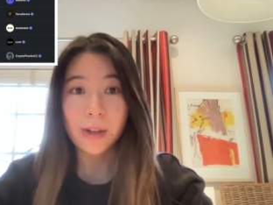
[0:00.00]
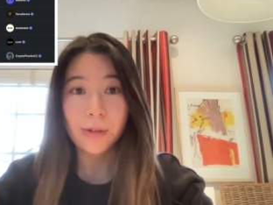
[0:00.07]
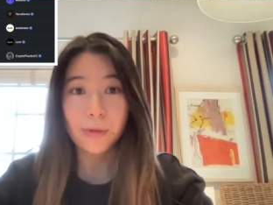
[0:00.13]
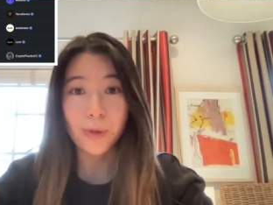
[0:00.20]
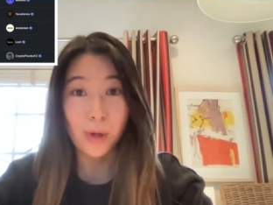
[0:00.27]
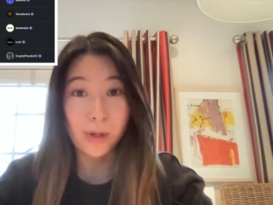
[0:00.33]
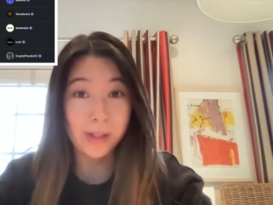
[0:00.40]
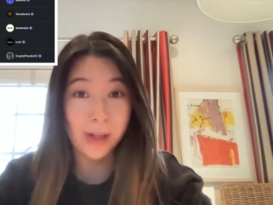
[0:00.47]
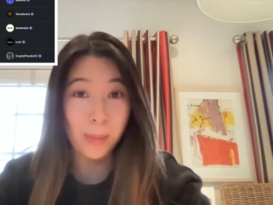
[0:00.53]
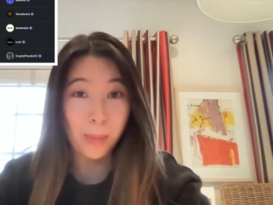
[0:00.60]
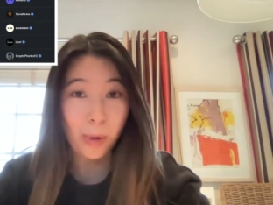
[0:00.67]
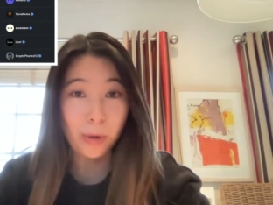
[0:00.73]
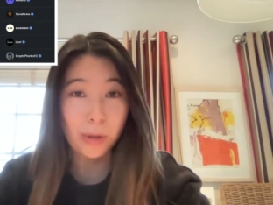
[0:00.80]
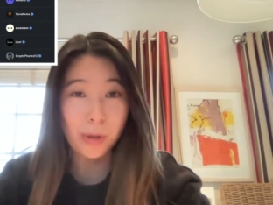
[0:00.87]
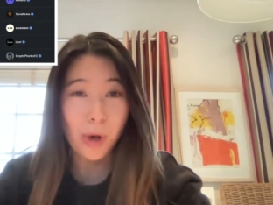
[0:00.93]
For
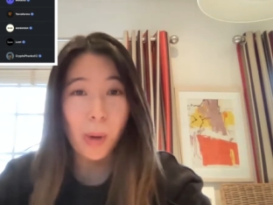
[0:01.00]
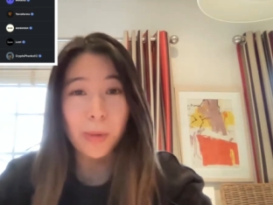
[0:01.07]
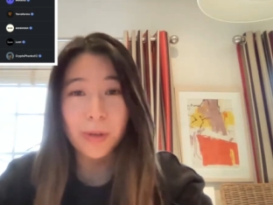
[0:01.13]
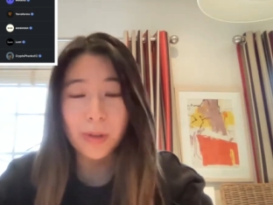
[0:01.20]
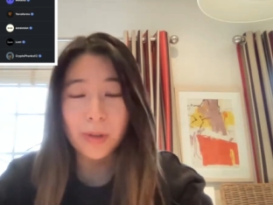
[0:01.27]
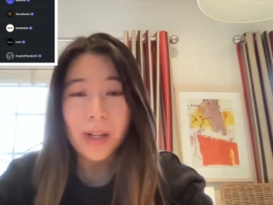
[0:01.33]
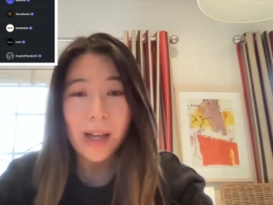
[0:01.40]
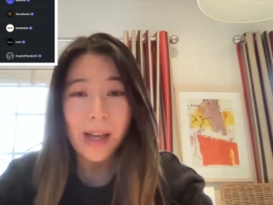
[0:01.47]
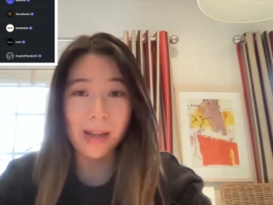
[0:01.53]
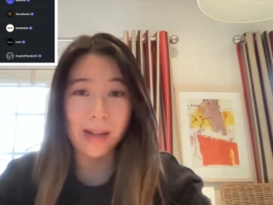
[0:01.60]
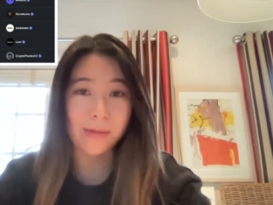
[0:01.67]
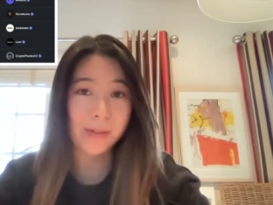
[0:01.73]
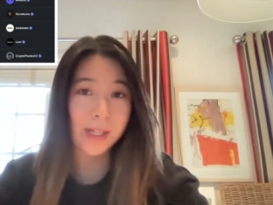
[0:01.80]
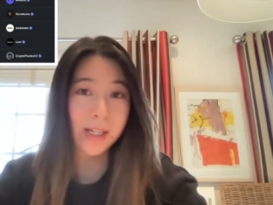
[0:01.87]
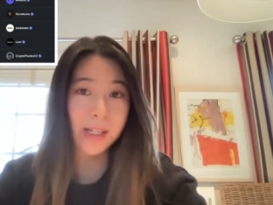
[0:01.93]
example, the top three N F
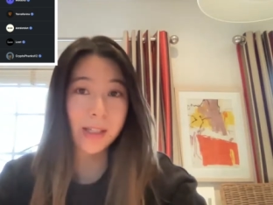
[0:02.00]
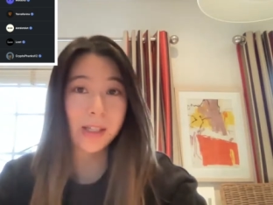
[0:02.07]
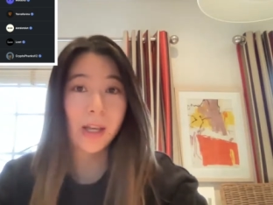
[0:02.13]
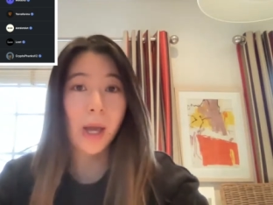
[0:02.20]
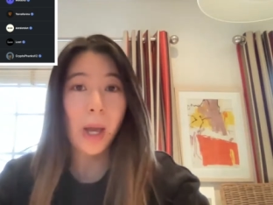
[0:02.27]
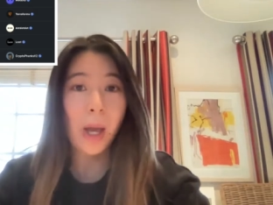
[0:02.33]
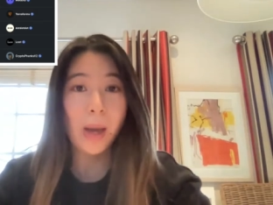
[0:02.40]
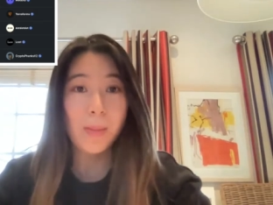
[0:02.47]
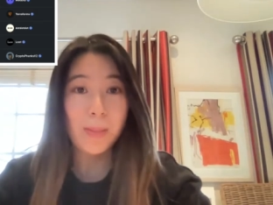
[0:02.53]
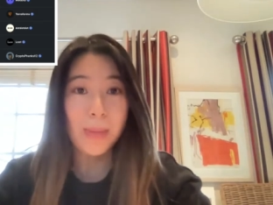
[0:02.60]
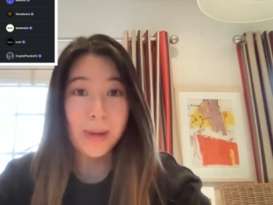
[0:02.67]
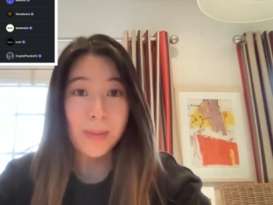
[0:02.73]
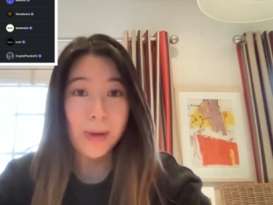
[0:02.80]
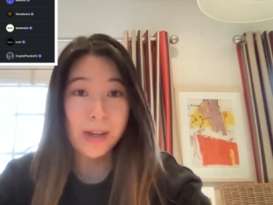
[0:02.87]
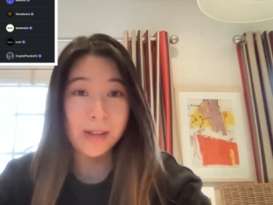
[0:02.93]
Ts,
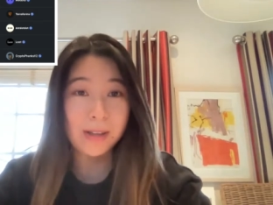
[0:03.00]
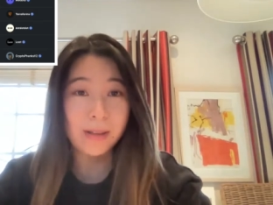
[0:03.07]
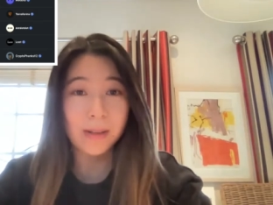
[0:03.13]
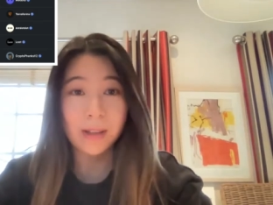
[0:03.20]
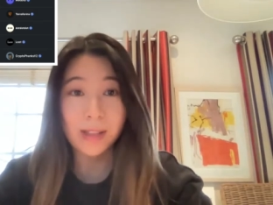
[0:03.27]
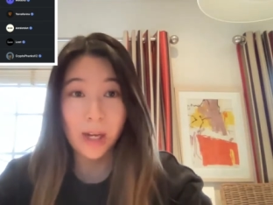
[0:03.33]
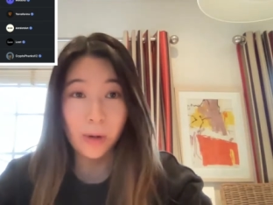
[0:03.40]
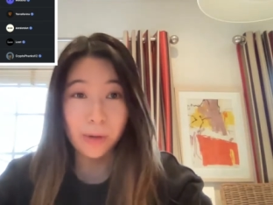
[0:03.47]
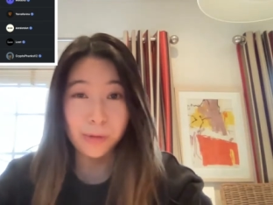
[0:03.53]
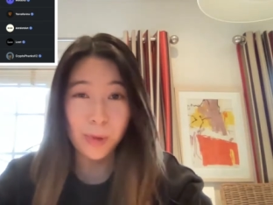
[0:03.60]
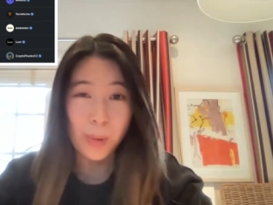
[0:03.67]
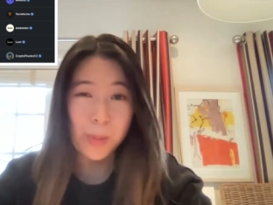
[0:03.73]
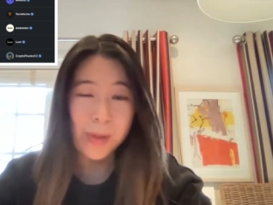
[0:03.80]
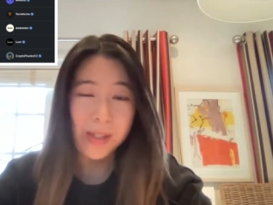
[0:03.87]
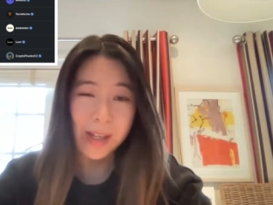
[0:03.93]
MeBit,
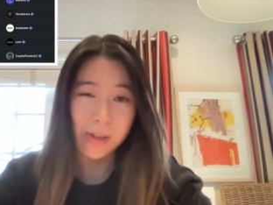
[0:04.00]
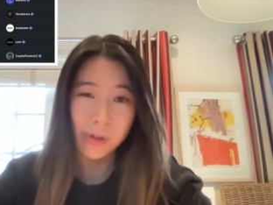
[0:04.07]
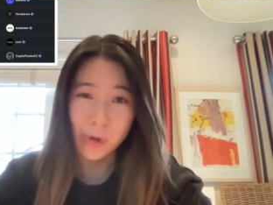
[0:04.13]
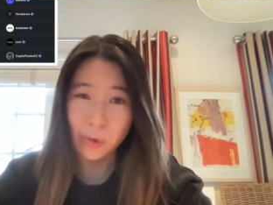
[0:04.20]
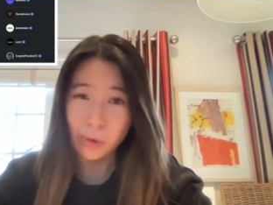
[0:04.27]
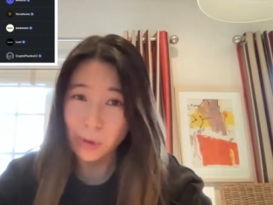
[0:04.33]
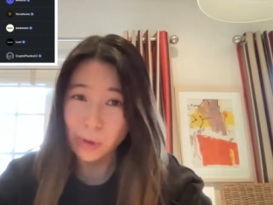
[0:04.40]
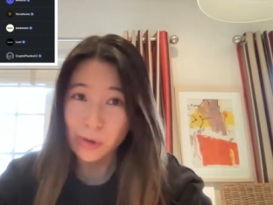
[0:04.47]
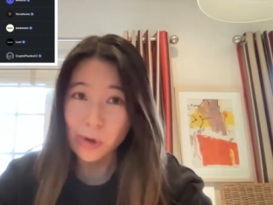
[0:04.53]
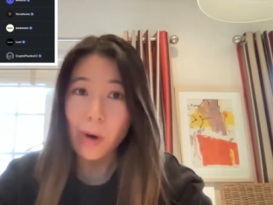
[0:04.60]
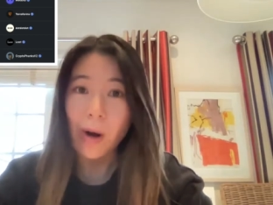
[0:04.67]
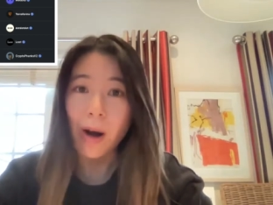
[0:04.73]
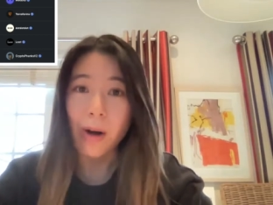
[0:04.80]
Terraforms, and Dot Dot Dot, are